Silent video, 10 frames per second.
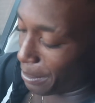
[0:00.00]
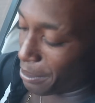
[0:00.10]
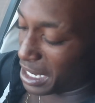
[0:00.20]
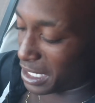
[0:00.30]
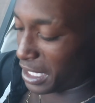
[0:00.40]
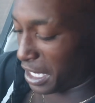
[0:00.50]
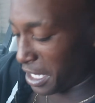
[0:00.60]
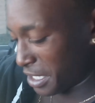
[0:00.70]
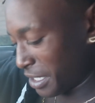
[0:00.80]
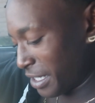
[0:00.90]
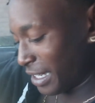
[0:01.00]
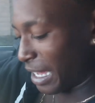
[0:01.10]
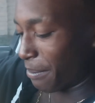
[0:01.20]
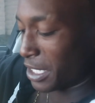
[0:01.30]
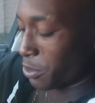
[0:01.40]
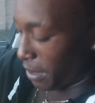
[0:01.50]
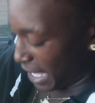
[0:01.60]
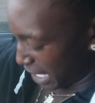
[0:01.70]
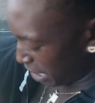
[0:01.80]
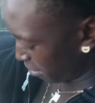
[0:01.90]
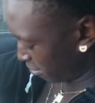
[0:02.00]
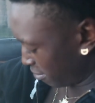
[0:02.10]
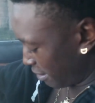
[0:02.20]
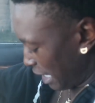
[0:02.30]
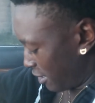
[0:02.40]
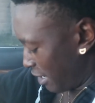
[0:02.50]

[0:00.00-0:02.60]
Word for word: me musty. Got me sweat. Oh, I